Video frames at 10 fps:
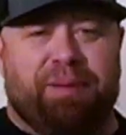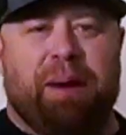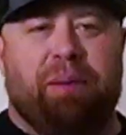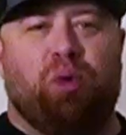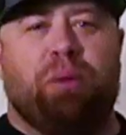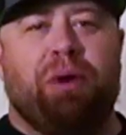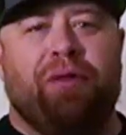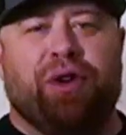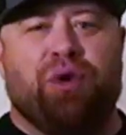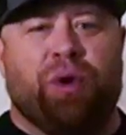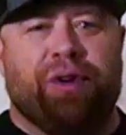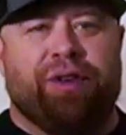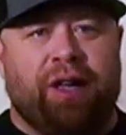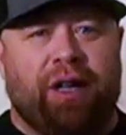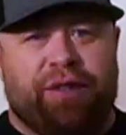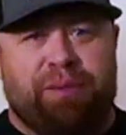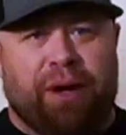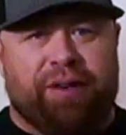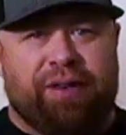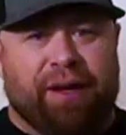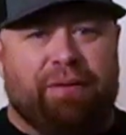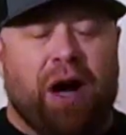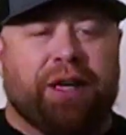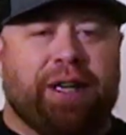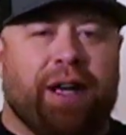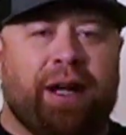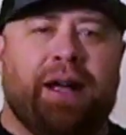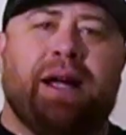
People were moving towards clear spirits like vodka.